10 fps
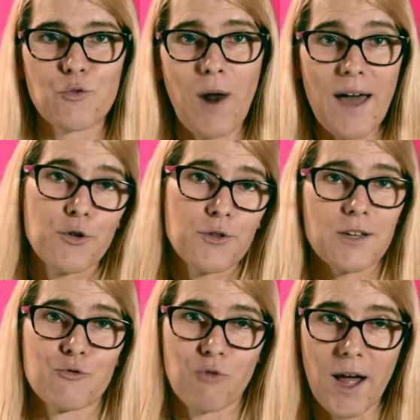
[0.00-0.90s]
Rather
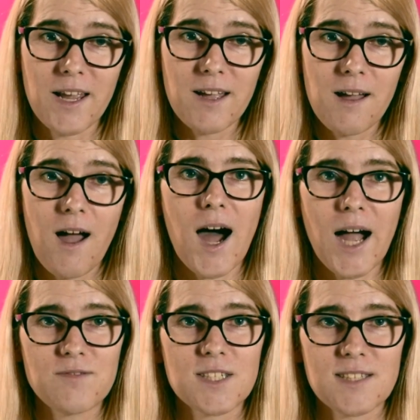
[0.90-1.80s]
than running,
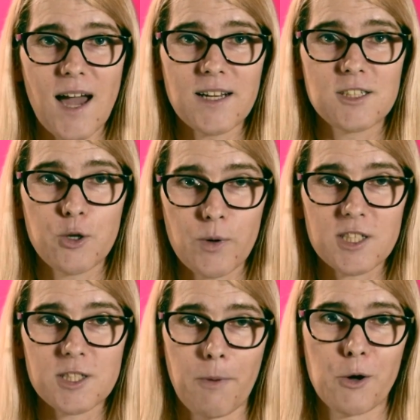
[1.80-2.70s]
I've decided to
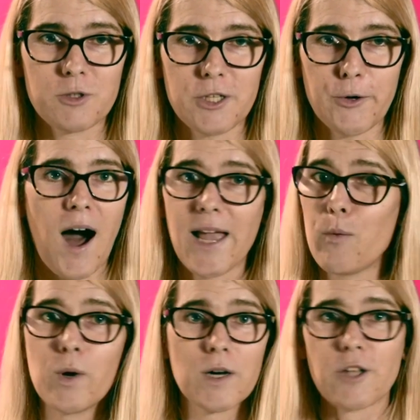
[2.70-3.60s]
expose you. I
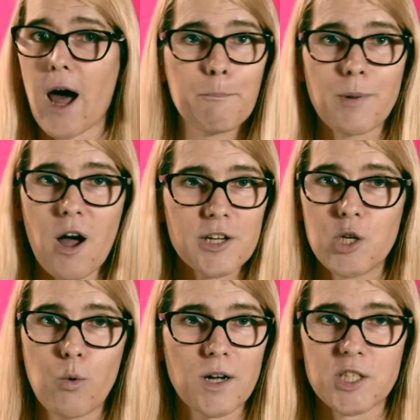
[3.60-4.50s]
will not block
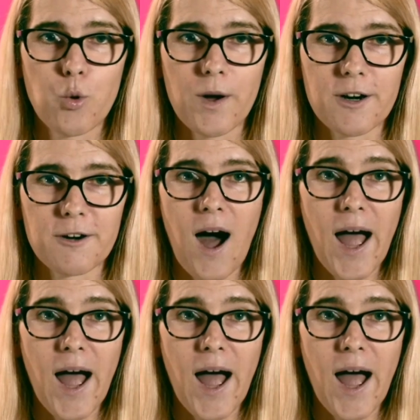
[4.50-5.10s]
you on Twitter.